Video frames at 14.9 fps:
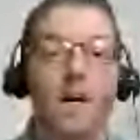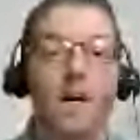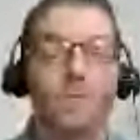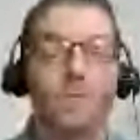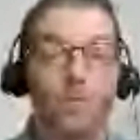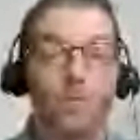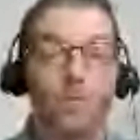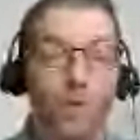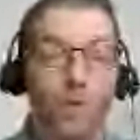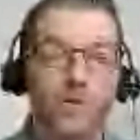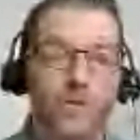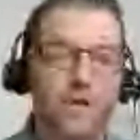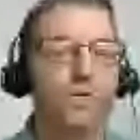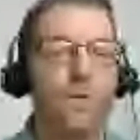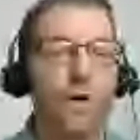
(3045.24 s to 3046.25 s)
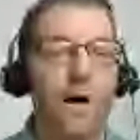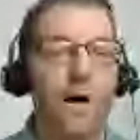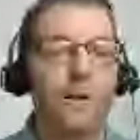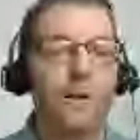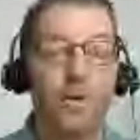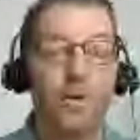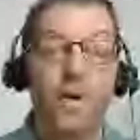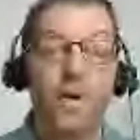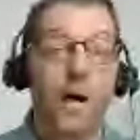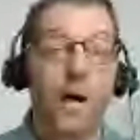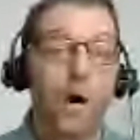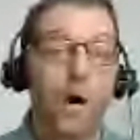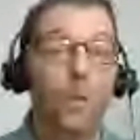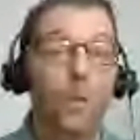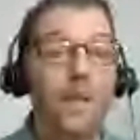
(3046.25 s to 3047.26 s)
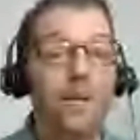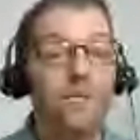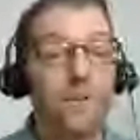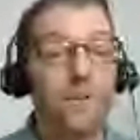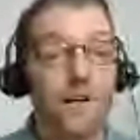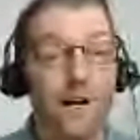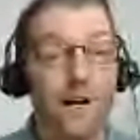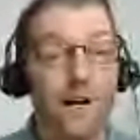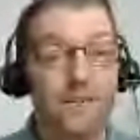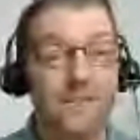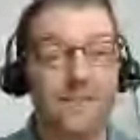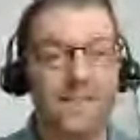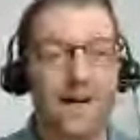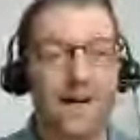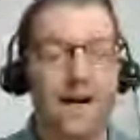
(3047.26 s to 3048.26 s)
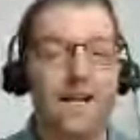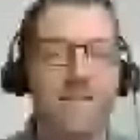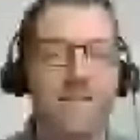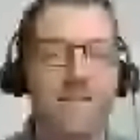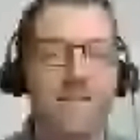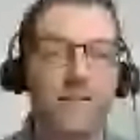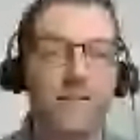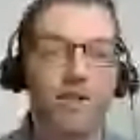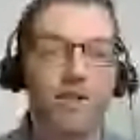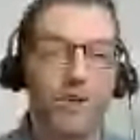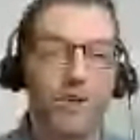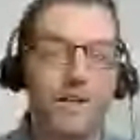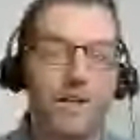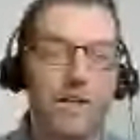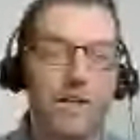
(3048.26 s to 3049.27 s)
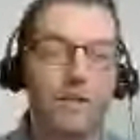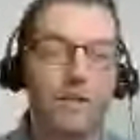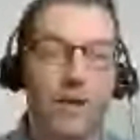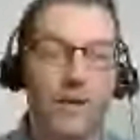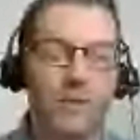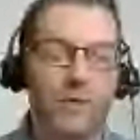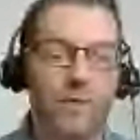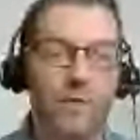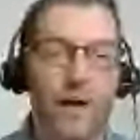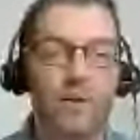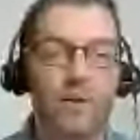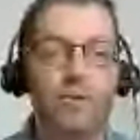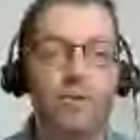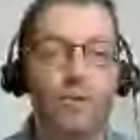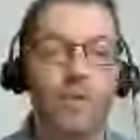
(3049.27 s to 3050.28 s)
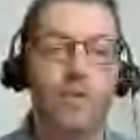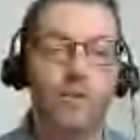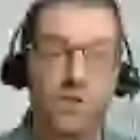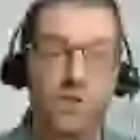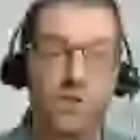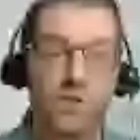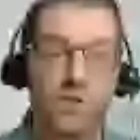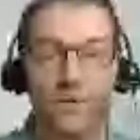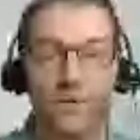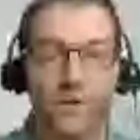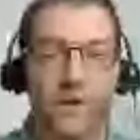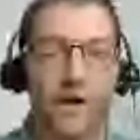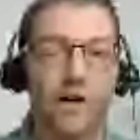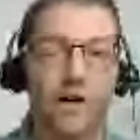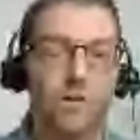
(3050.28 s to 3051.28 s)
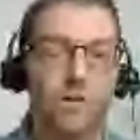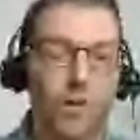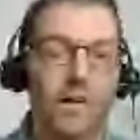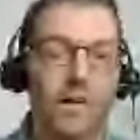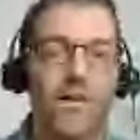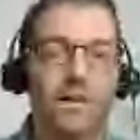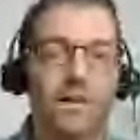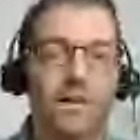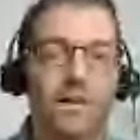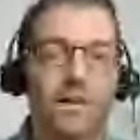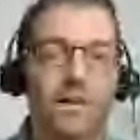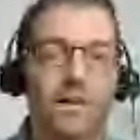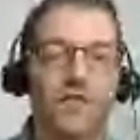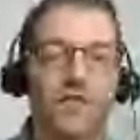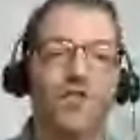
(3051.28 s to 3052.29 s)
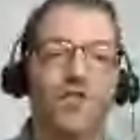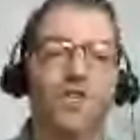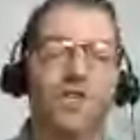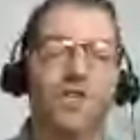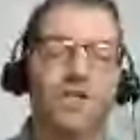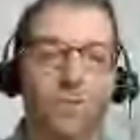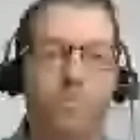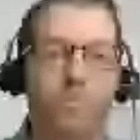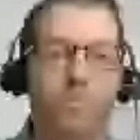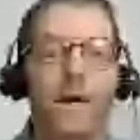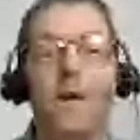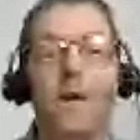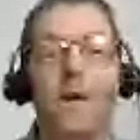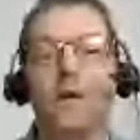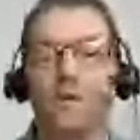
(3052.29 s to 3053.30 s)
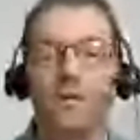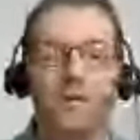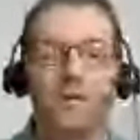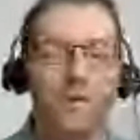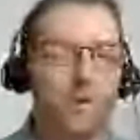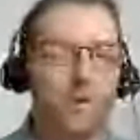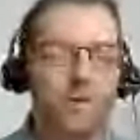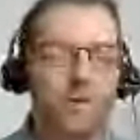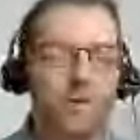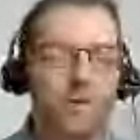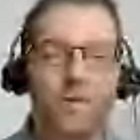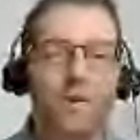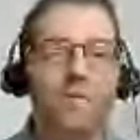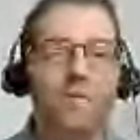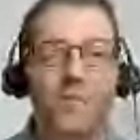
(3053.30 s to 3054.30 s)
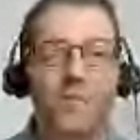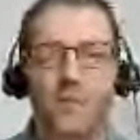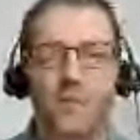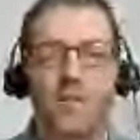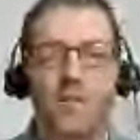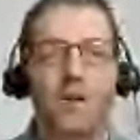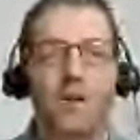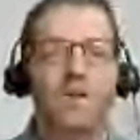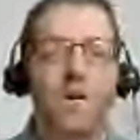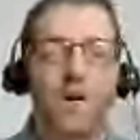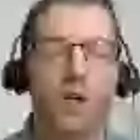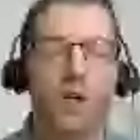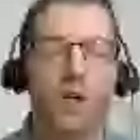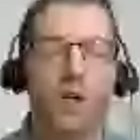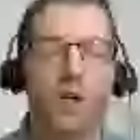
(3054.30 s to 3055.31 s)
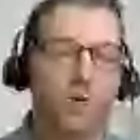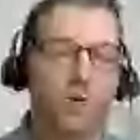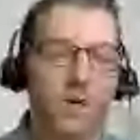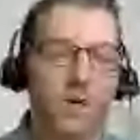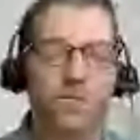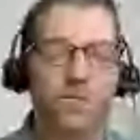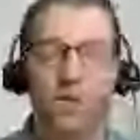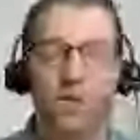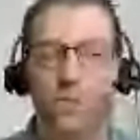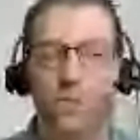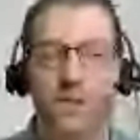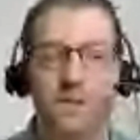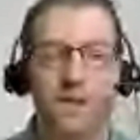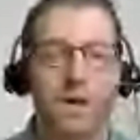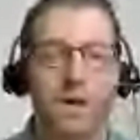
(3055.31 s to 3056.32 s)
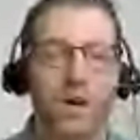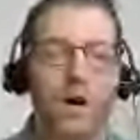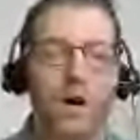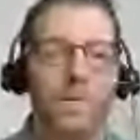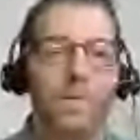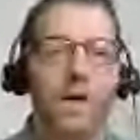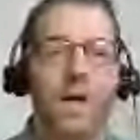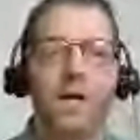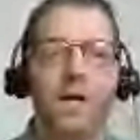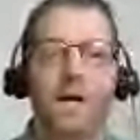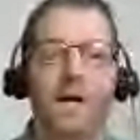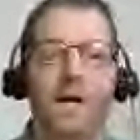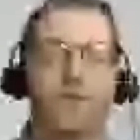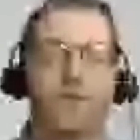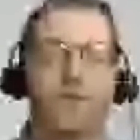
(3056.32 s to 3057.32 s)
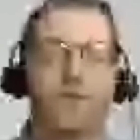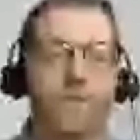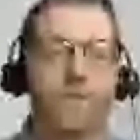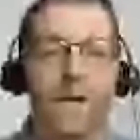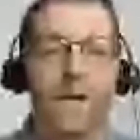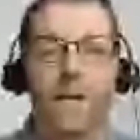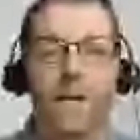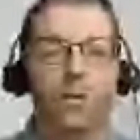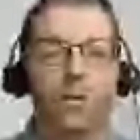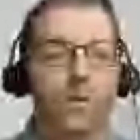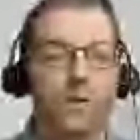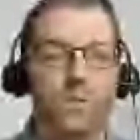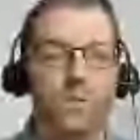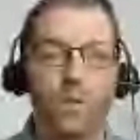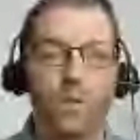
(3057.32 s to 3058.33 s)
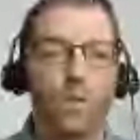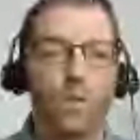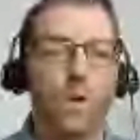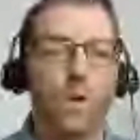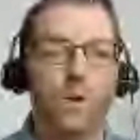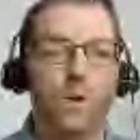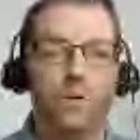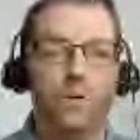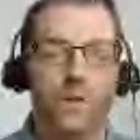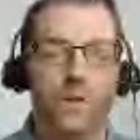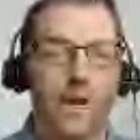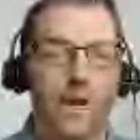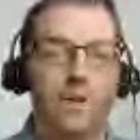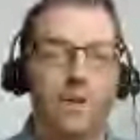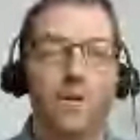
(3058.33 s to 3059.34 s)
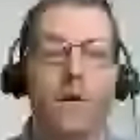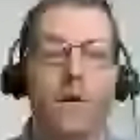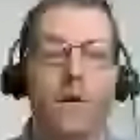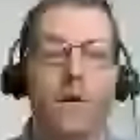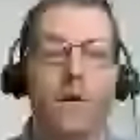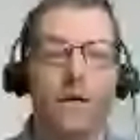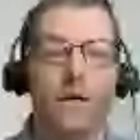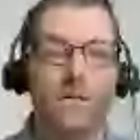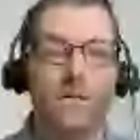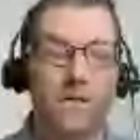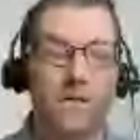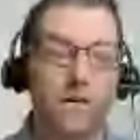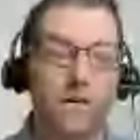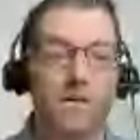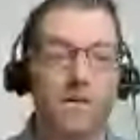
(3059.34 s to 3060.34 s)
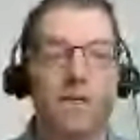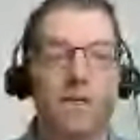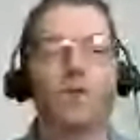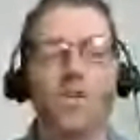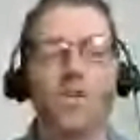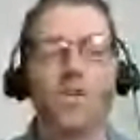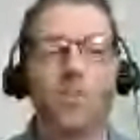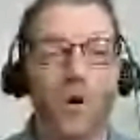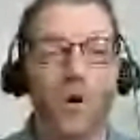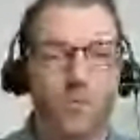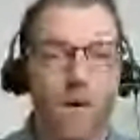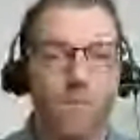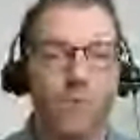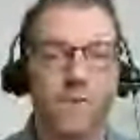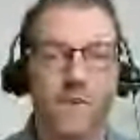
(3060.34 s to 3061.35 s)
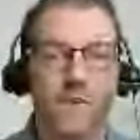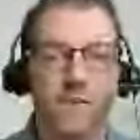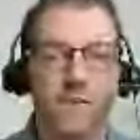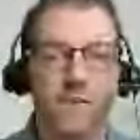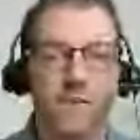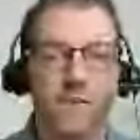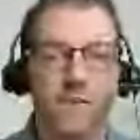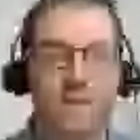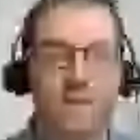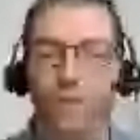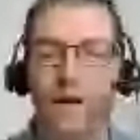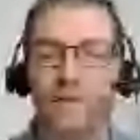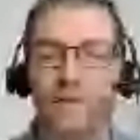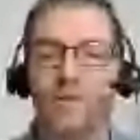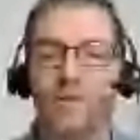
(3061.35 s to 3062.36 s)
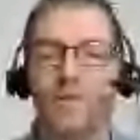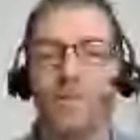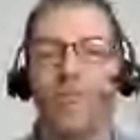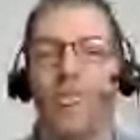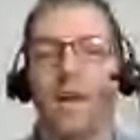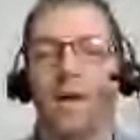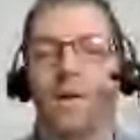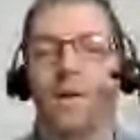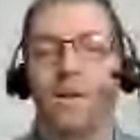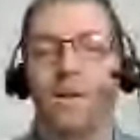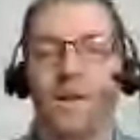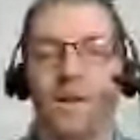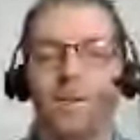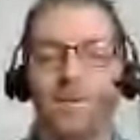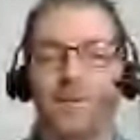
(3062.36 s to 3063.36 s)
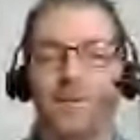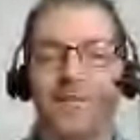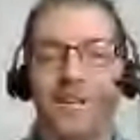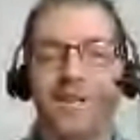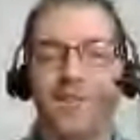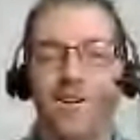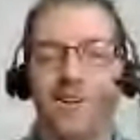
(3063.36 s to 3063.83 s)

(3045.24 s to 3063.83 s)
um, rolls of heat transfer vinyl. Uh, we even cut designs out of treat heat transfer vinyl for you, so you don't have to cut and weed, that you just have to apply. So just two different divisions, Stahls dot com, transfer express dot com, uh, two different categories, but we work close together. And the sales team, which I'm on, represents both brands. Um, so